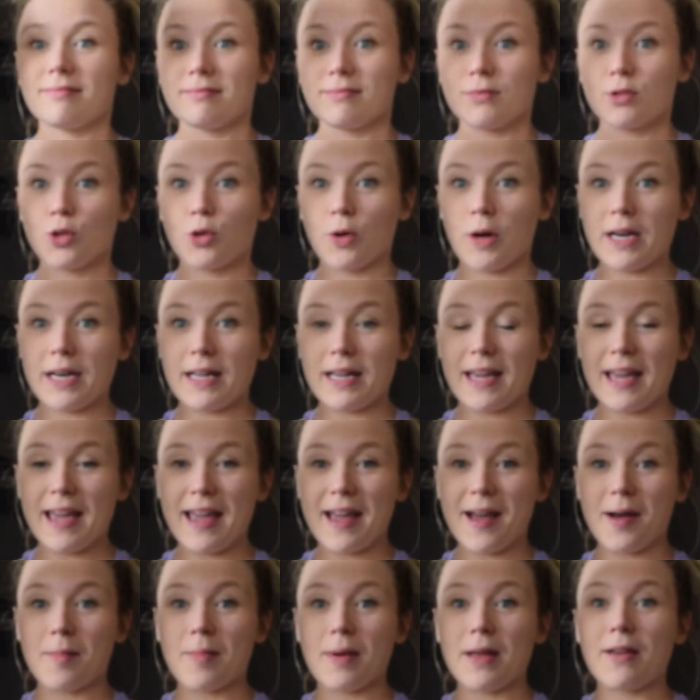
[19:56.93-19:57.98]
training
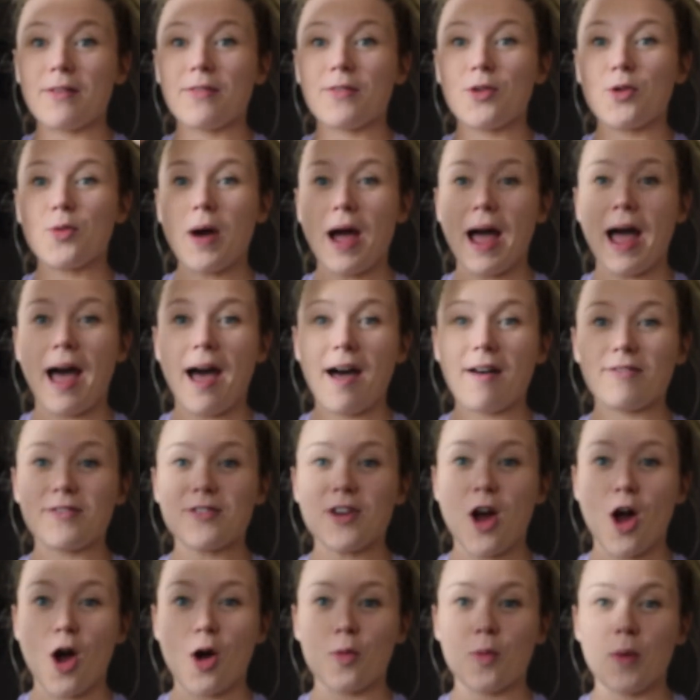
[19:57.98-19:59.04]
camp, if you have
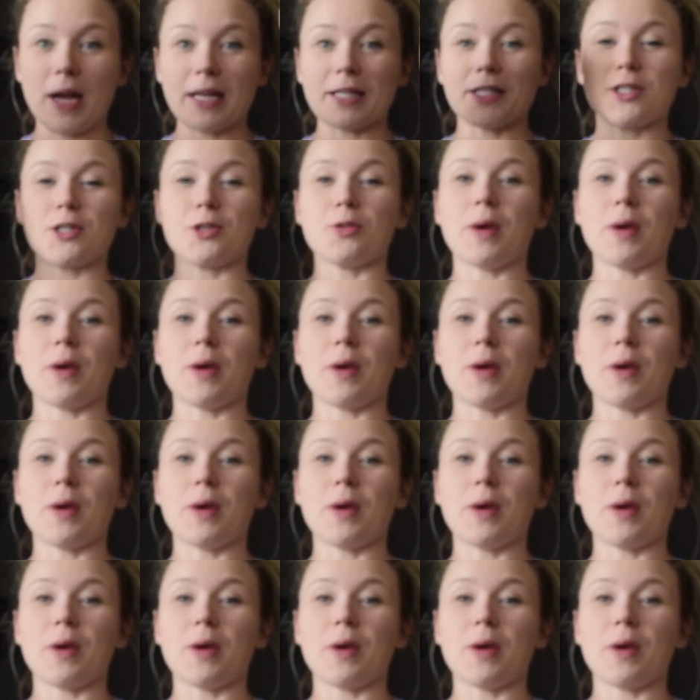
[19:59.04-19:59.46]
not went to